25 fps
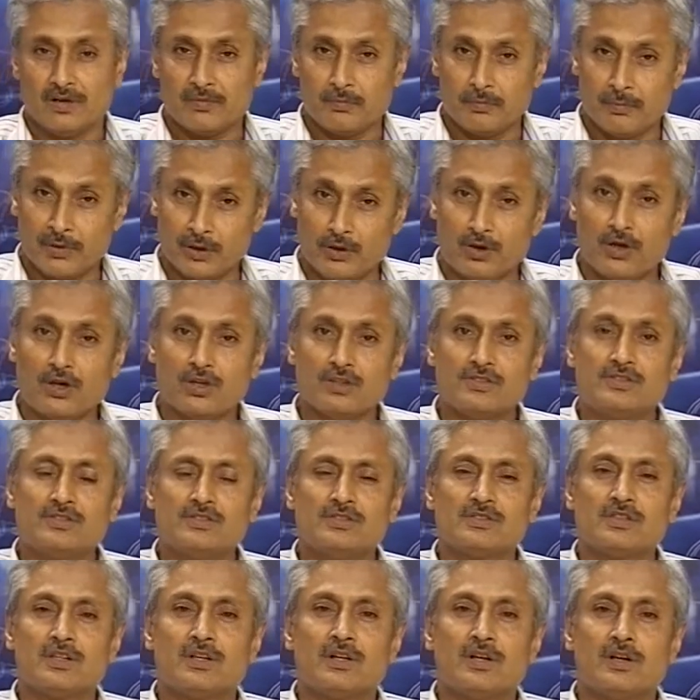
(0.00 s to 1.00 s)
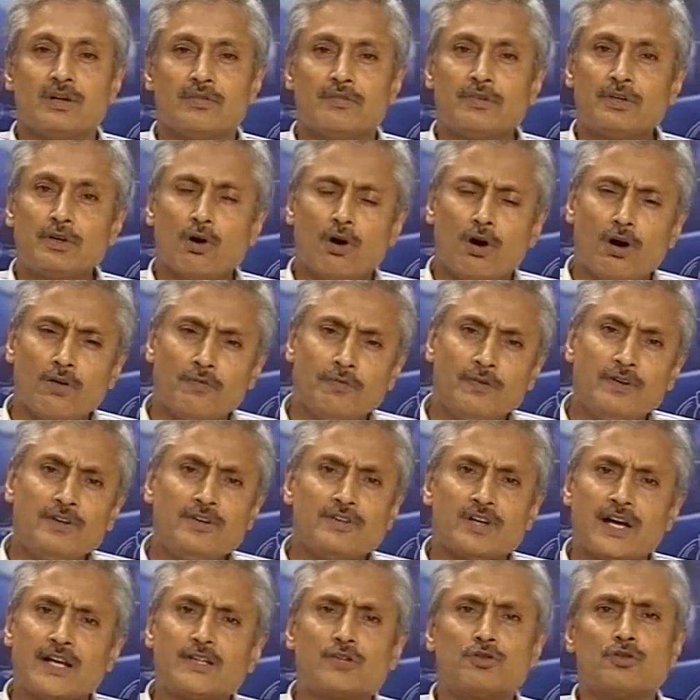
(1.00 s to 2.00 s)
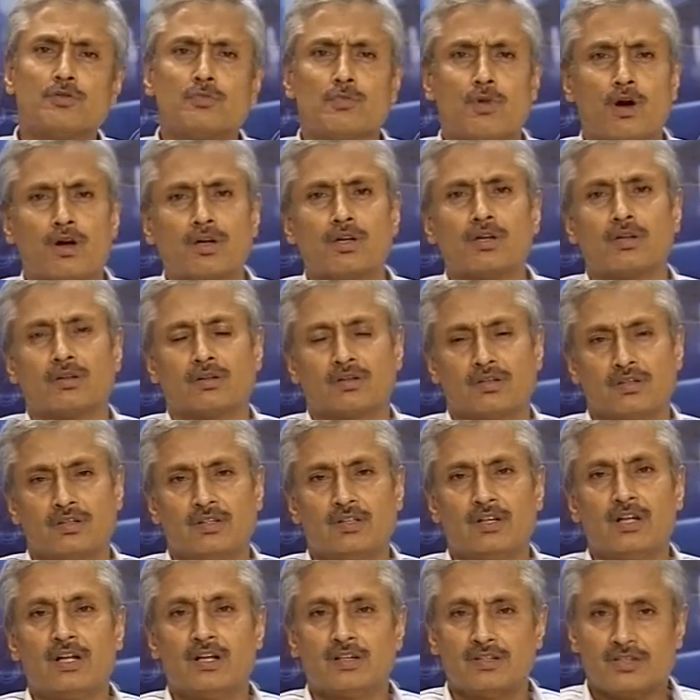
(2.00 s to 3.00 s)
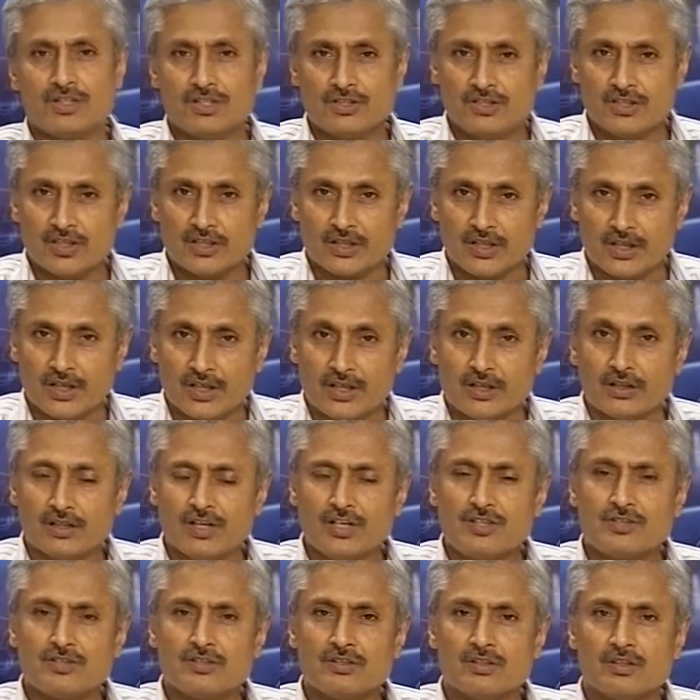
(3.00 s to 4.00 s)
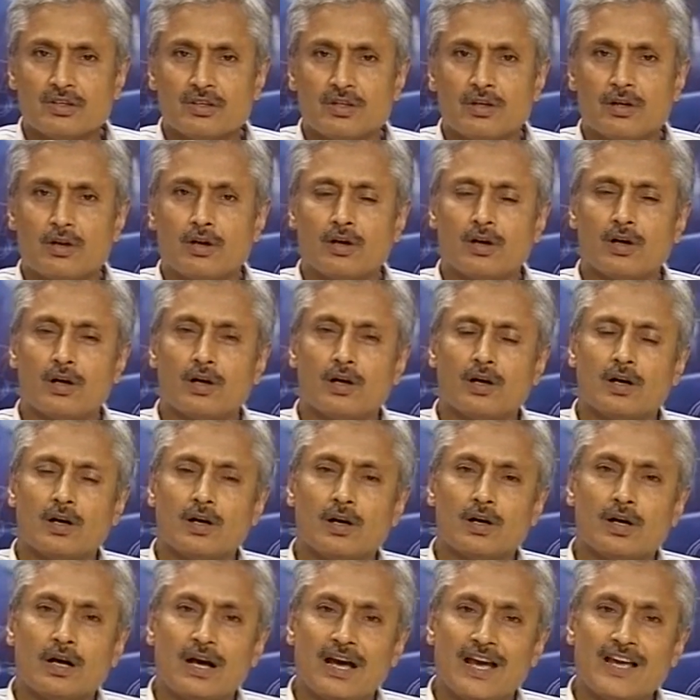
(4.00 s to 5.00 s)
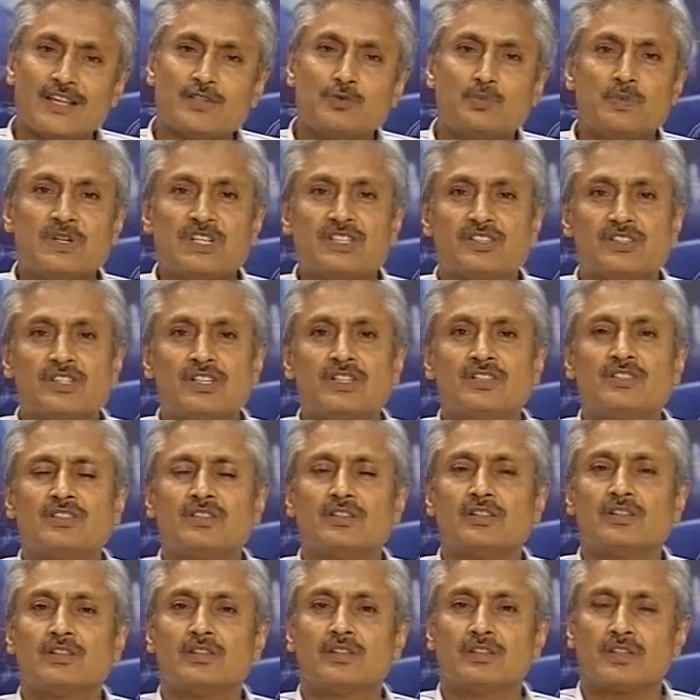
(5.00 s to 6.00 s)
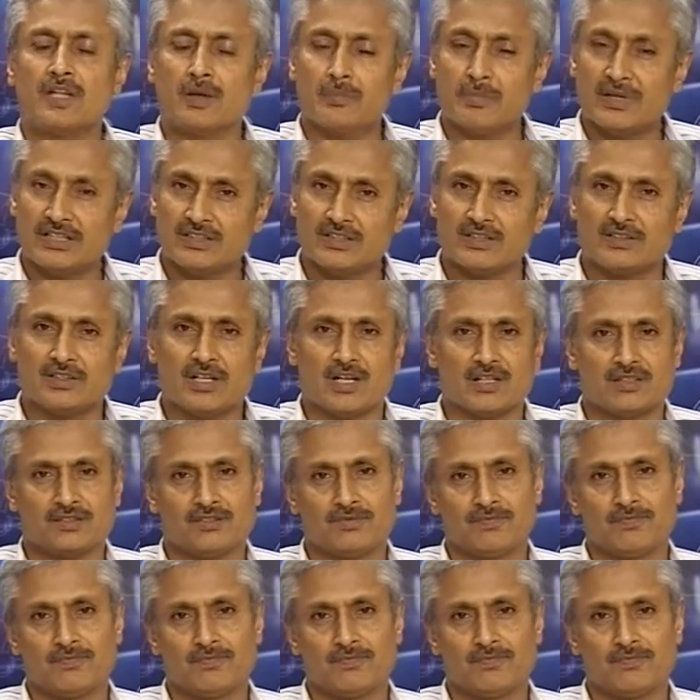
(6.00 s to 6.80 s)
because we often try to model teaching English as we teach the mother tongue.